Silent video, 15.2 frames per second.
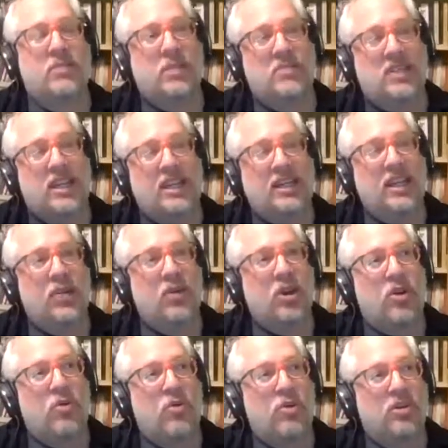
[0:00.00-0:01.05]
say in the
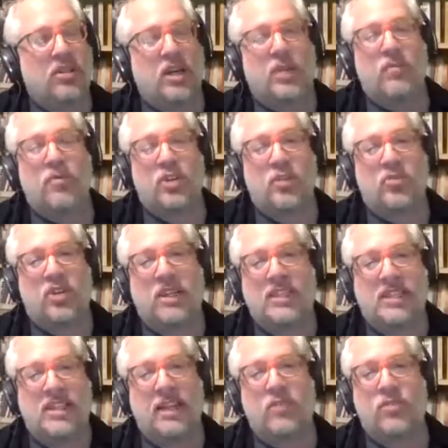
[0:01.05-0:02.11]
OER world, come for the price,
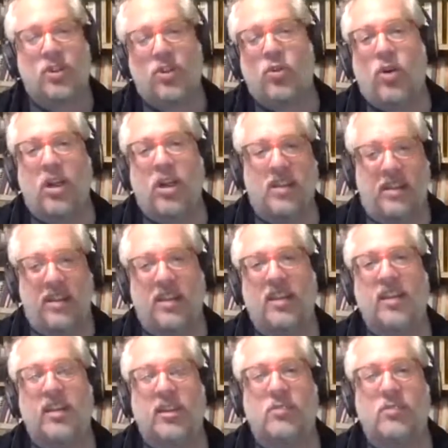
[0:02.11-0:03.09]
stay for the quality.